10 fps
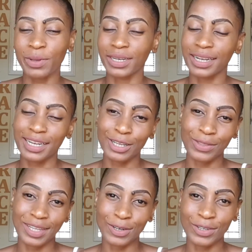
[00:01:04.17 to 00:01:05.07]
and click on
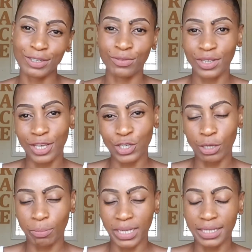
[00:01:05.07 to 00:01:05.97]
that notification
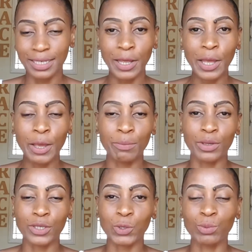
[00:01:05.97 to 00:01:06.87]
button,
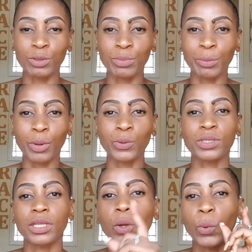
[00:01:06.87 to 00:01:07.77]
because we'll be
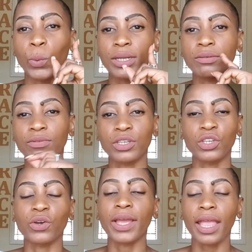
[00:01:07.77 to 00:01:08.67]
posting one
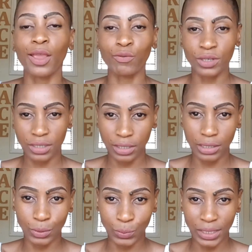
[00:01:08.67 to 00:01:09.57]
video every
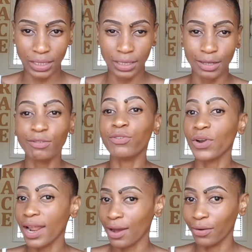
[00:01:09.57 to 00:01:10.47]
single week for
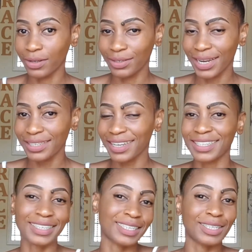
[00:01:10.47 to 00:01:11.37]
now, right?
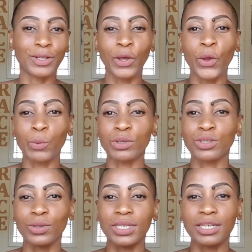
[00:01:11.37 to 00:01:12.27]
Until we
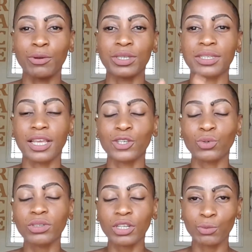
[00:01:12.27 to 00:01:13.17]
sort out our
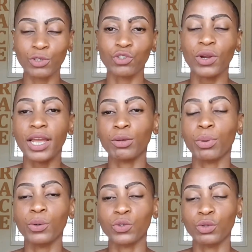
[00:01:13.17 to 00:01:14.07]
schedule, and we'll try and
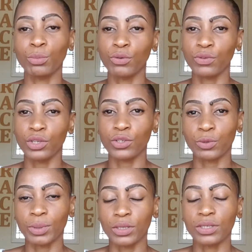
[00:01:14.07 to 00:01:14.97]
post more videos,
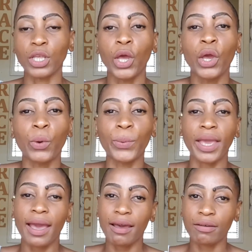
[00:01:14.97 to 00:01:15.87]
because we
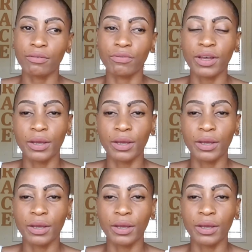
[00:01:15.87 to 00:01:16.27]
have